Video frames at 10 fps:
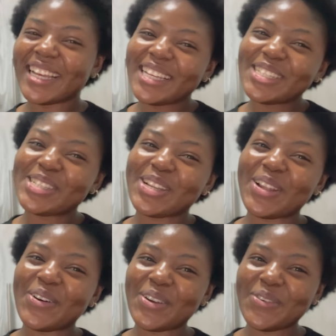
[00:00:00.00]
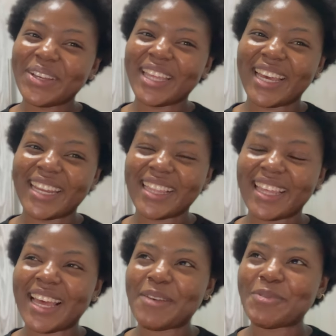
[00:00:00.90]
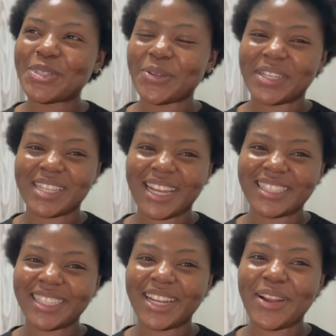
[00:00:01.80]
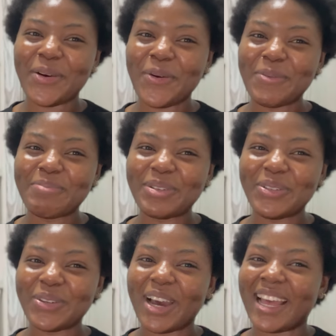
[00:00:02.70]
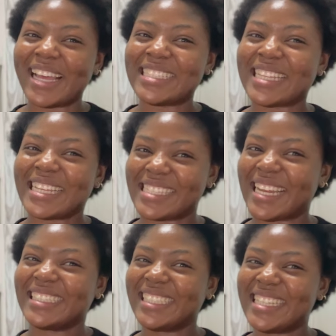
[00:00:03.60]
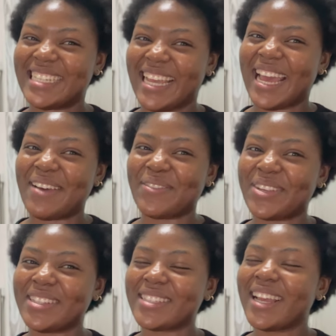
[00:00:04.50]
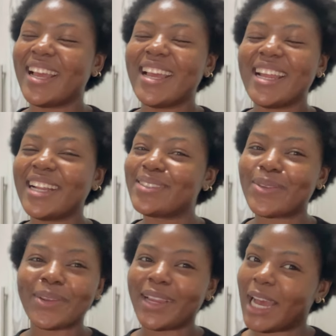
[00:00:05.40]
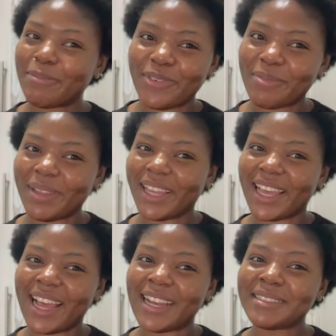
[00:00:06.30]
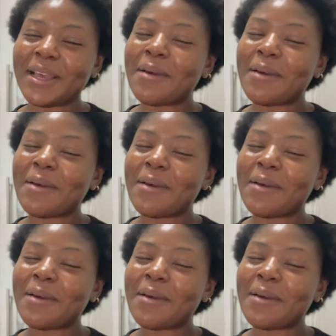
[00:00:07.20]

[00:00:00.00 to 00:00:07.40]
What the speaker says: slowly we're getting there. I'm so excited, and I hope you are as excited as I am, because it's only up from here guys.